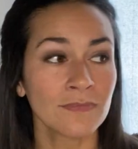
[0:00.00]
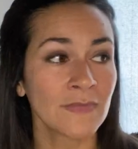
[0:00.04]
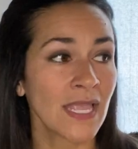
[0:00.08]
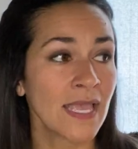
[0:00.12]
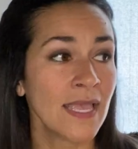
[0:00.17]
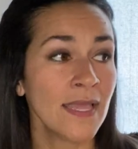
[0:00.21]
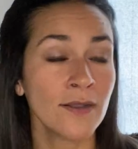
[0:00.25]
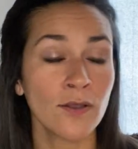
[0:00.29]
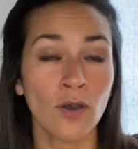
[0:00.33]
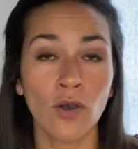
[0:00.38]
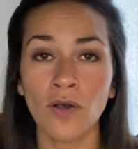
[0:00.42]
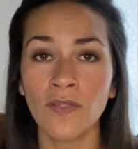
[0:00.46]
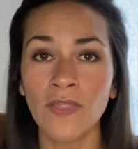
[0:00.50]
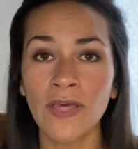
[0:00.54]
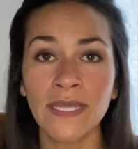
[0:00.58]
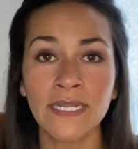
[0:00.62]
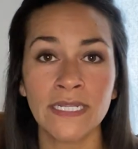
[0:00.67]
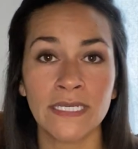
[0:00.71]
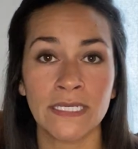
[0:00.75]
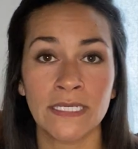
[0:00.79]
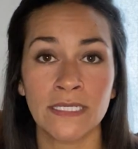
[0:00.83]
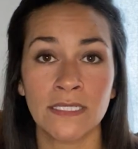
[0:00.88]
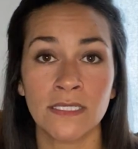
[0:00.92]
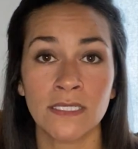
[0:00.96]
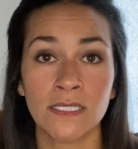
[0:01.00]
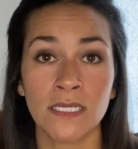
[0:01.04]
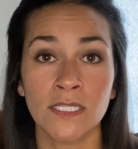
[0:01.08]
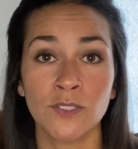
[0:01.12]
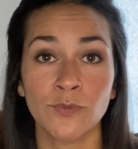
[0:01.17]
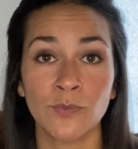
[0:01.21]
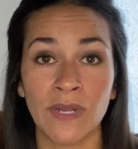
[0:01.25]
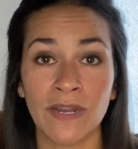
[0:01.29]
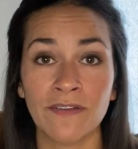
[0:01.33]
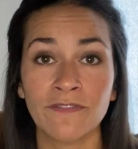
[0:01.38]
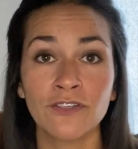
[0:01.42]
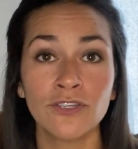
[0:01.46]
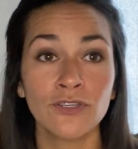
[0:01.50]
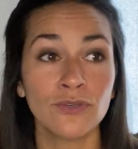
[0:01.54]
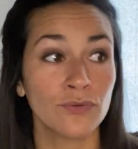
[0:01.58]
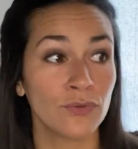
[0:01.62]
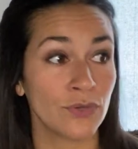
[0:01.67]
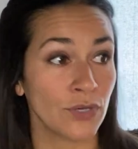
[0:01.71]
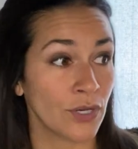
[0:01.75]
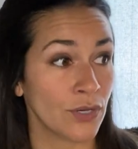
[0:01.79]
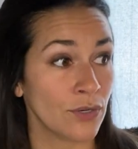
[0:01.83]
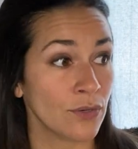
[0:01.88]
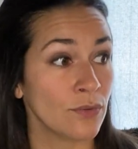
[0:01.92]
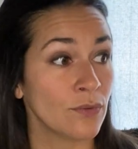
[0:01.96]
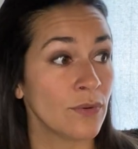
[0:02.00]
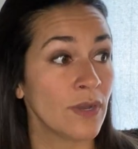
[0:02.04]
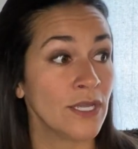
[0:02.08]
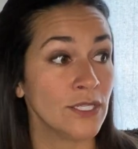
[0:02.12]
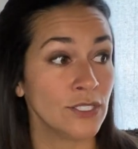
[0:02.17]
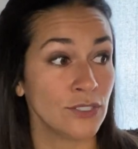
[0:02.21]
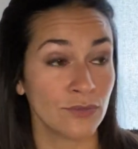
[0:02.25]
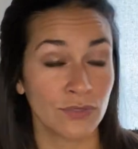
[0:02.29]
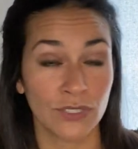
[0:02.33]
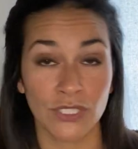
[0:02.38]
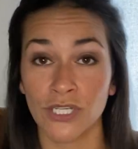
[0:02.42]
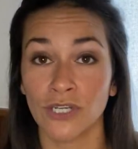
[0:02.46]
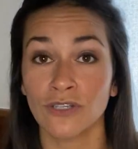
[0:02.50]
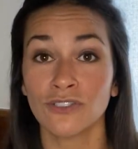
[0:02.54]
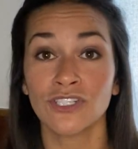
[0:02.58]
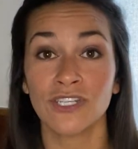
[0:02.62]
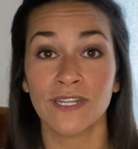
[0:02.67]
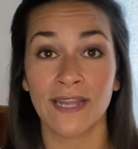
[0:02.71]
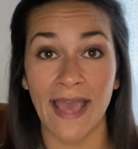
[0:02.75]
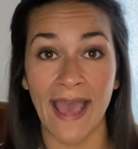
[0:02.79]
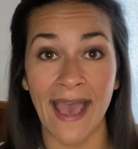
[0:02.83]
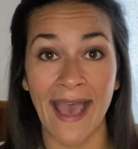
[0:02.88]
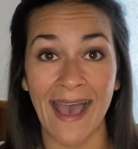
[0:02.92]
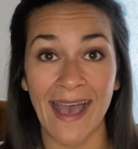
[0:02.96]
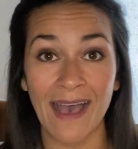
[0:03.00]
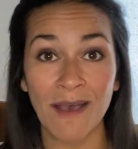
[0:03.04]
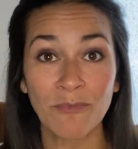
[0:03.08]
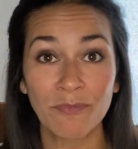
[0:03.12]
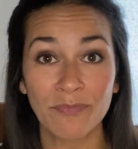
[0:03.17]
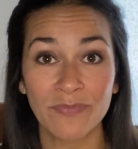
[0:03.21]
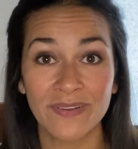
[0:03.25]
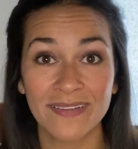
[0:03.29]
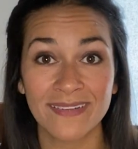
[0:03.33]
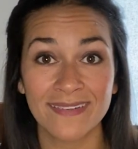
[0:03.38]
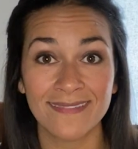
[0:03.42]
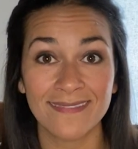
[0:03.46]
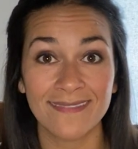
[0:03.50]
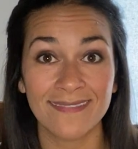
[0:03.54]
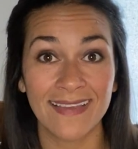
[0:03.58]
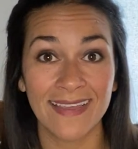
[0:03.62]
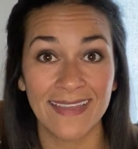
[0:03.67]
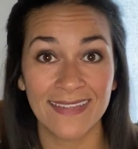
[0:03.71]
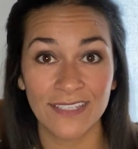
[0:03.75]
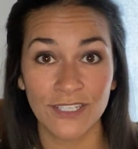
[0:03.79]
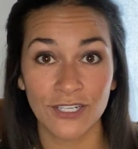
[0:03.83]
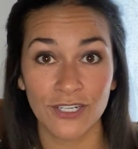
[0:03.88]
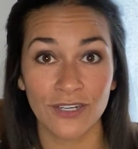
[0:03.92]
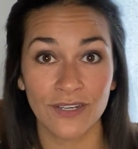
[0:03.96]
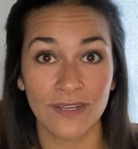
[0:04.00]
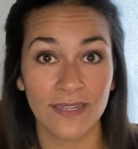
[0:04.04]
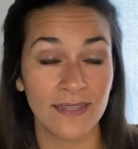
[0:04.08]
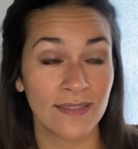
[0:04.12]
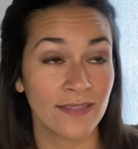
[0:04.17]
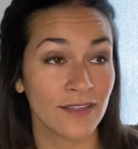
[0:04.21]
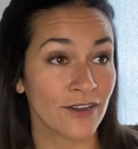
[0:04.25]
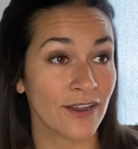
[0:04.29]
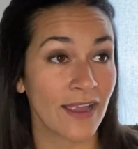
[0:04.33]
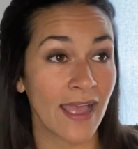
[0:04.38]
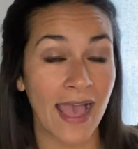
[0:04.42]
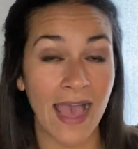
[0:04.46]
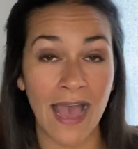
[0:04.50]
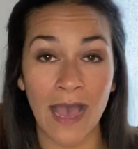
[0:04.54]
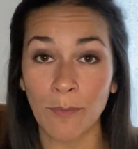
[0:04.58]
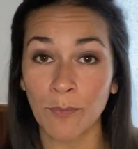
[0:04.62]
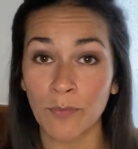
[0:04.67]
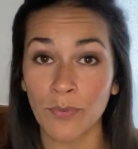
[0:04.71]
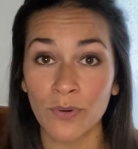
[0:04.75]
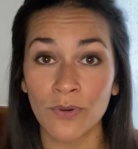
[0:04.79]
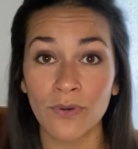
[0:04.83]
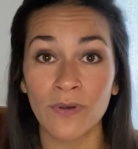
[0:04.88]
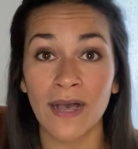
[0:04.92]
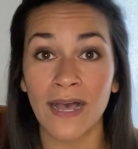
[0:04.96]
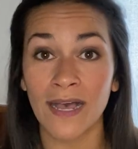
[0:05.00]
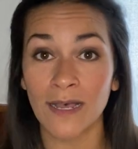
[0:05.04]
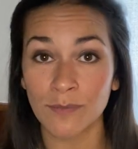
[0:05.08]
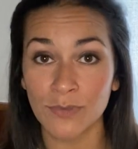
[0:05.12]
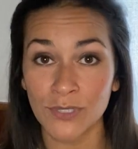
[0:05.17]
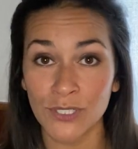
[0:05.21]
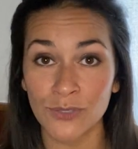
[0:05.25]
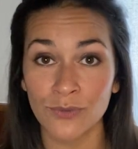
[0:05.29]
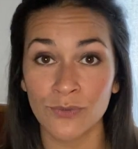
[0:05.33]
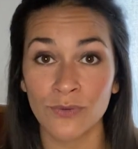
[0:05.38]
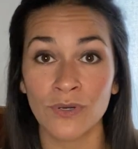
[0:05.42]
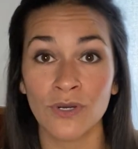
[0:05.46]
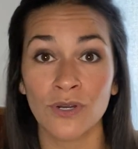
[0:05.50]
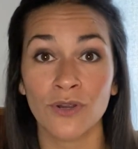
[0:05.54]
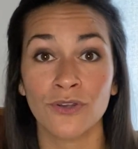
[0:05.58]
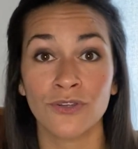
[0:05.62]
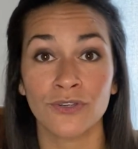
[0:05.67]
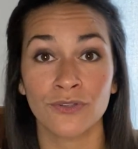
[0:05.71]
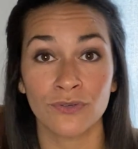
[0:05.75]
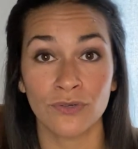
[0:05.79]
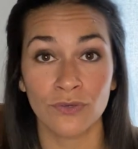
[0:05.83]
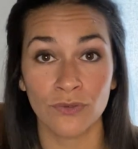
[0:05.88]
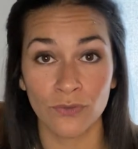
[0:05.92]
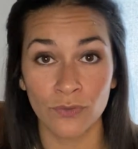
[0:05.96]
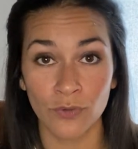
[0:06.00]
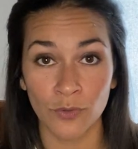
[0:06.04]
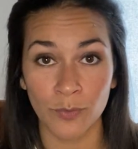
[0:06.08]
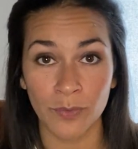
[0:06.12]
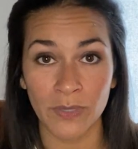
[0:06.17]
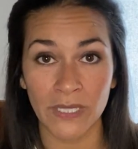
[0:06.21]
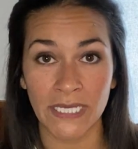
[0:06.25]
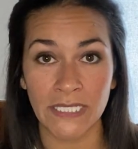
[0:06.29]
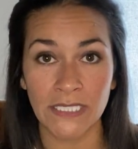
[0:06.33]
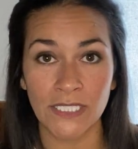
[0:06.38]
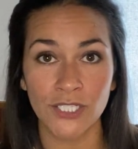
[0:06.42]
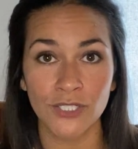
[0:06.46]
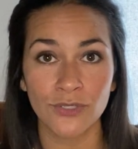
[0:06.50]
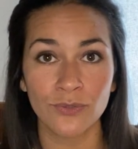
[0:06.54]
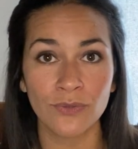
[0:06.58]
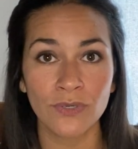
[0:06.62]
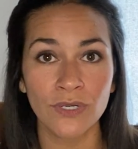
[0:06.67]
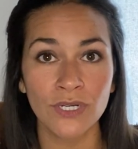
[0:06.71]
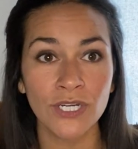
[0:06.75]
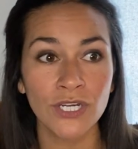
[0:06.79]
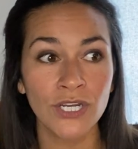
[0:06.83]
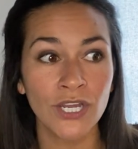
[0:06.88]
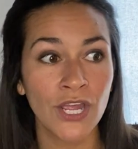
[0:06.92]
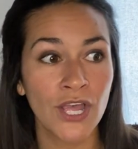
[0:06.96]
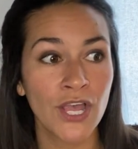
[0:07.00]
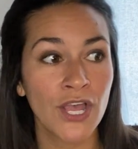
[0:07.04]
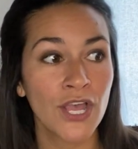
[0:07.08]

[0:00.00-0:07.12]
And all that is whenever you go and you search an app in your either Apple App Store or your Google Play Store,